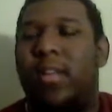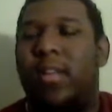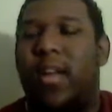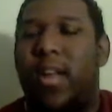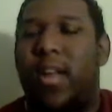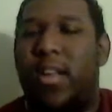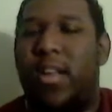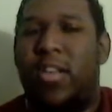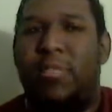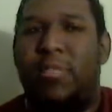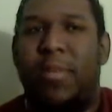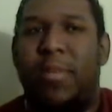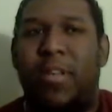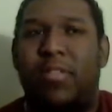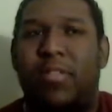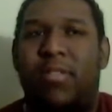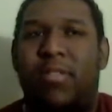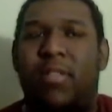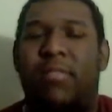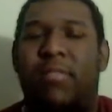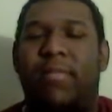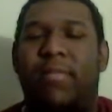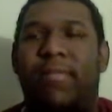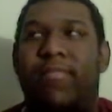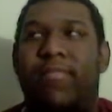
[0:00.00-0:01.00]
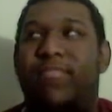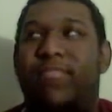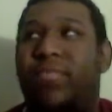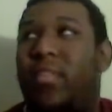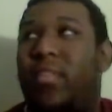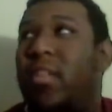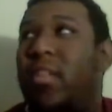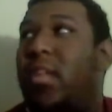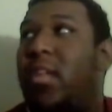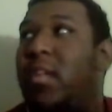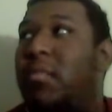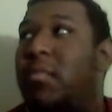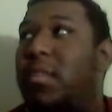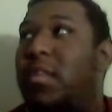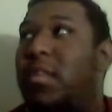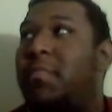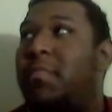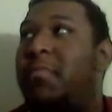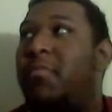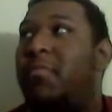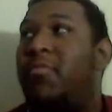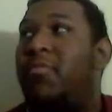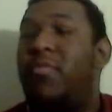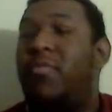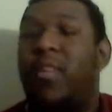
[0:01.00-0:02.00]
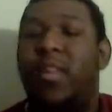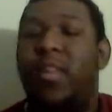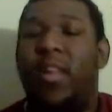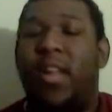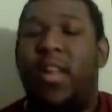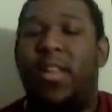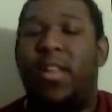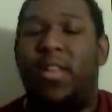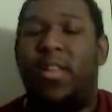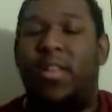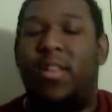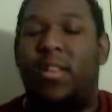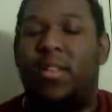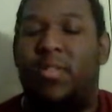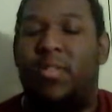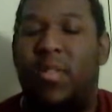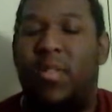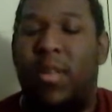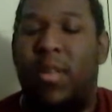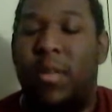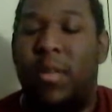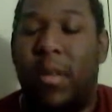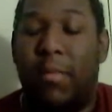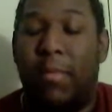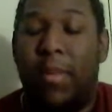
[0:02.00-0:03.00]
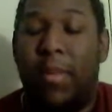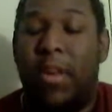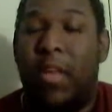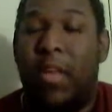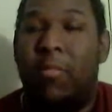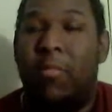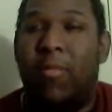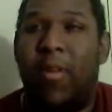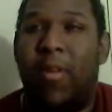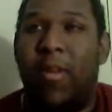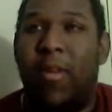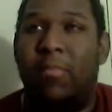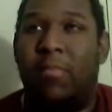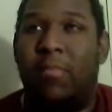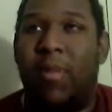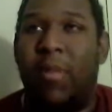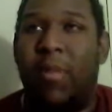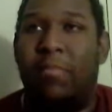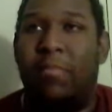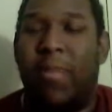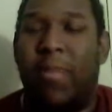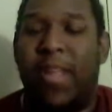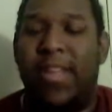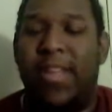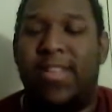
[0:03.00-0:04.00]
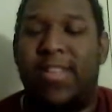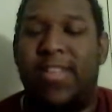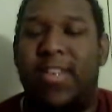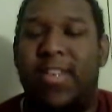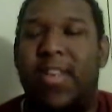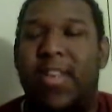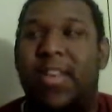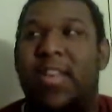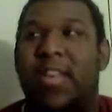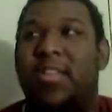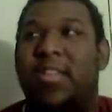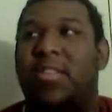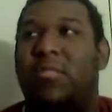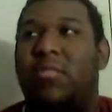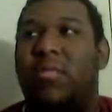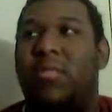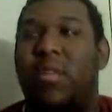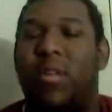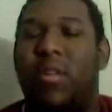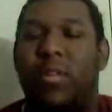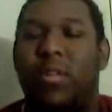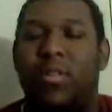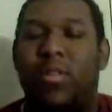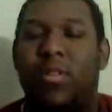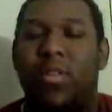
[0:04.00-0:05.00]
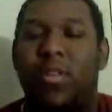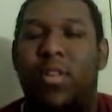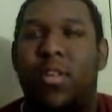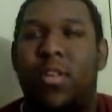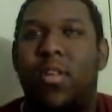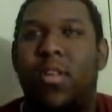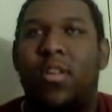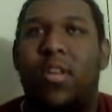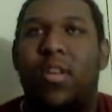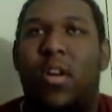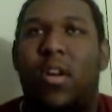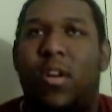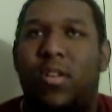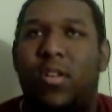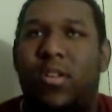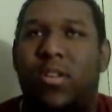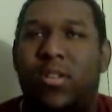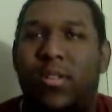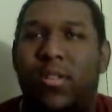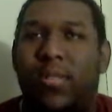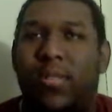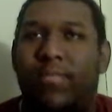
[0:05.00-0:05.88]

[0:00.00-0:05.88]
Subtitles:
especially here with them both realizing their dream. I mean, they want to bring peace to the ninja world, not